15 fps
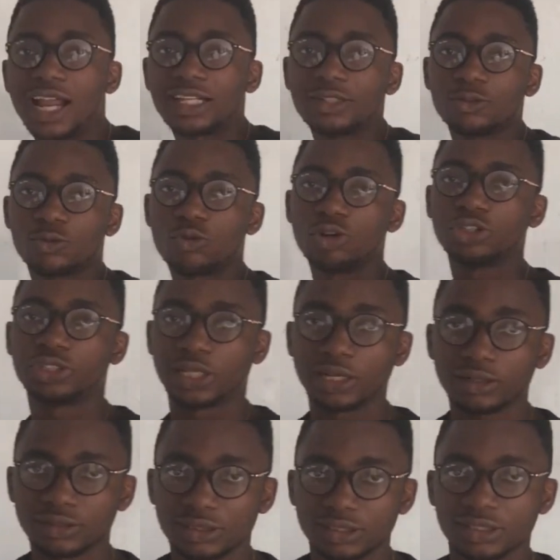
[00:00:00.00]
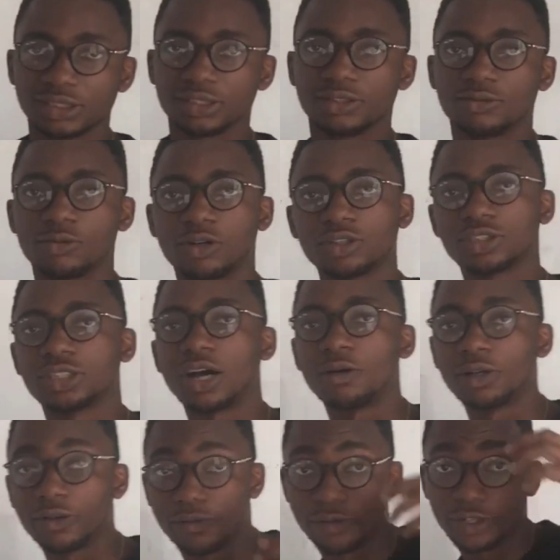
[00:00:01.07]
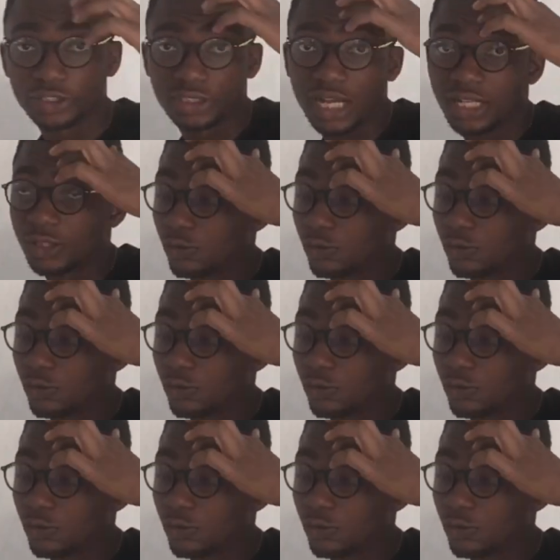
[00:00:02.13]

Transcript: equation. We want to start with differential